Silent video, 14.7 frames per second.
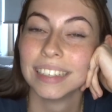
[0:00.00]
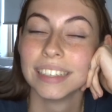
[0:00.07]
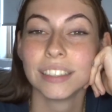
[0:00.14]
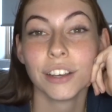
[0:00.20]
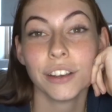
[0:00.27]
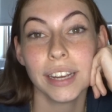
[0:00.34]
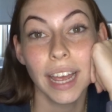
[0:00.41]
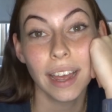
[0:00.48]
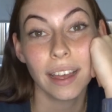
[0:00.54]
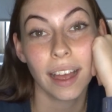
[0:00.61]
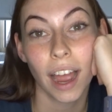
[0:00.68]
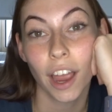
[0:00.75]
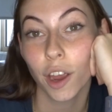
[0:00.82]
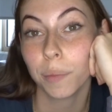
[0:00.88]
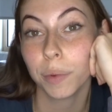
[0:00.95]
So yeah,
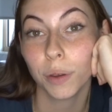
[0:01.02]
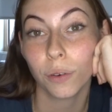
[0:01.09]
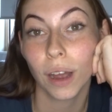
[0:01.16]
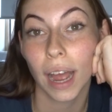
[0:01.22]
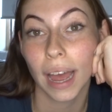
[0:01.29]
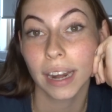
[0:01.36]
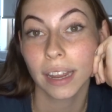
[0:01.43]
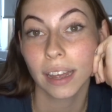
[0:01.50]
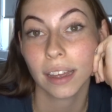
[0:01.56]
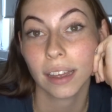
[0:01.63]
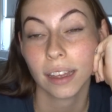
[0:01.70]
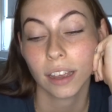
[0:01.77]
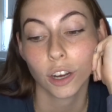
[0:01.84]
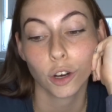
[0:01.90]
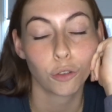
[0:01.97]
I hope you all had a
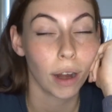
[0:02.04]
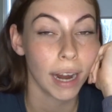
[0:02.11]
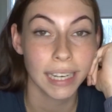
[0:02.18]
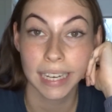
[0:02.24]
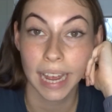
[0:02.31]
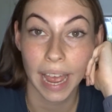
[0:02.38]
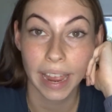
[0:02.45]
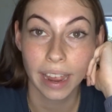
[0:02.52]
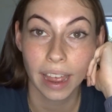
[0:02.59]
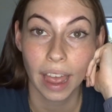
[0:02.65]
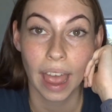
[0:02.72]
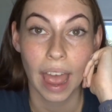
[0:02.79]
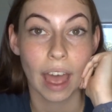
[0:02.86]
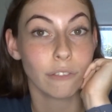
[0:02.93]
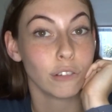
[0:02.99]
great day,
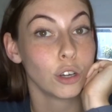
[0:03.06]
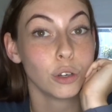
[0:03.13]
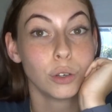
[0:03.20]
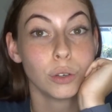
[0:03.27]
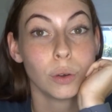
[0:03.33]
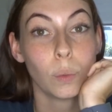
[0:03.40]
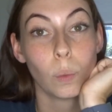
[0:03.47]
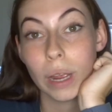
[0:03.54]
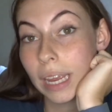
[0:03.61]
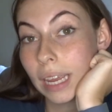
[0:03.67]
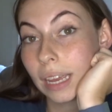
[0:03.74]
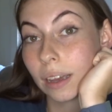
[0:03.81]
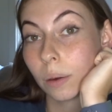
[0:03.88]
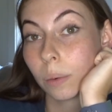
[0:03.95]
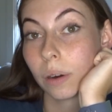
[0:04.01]
have a good week
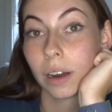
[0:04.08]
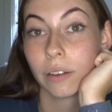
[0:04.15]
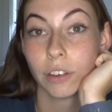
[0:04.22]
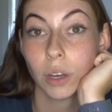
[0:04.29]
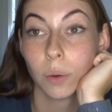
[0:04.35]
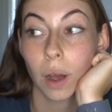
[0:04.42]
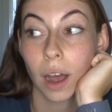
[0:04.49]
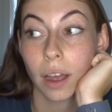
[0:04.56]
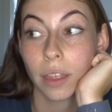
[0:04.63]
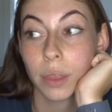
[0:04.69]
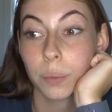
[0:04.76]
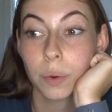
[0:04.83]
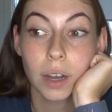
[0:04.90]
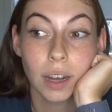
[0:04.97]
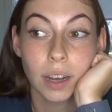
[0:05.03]
wherever you are in the
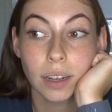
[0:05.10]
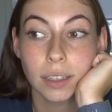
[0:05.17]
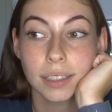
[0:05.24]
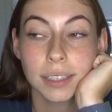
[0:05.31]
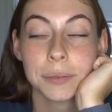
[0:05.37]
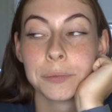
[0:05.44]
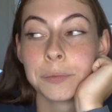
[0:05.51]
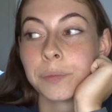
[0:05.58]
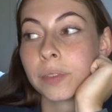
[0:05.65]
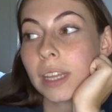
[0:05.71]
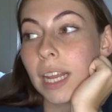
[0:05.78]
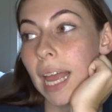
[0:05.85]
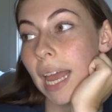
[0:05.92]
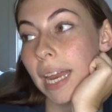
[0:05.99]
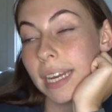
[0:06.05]
world,
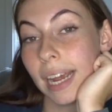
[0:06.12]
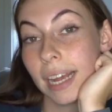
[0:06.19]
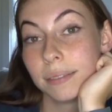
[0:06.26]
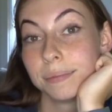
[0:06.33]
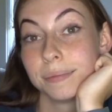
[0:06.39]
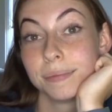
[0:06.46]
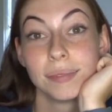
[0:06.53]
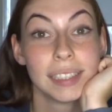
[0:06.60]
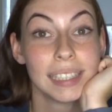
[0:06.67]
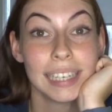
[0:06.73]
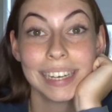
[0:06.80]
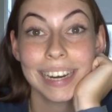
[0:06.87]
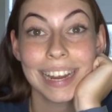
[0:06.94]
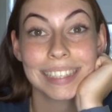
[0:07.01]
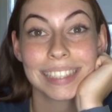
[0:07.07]
and yeah, see you
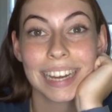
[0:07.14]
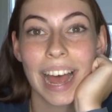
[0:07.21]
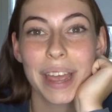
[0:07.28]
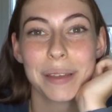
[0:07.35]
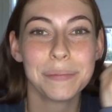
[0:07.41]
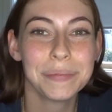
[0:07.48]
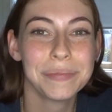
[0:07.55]
next time.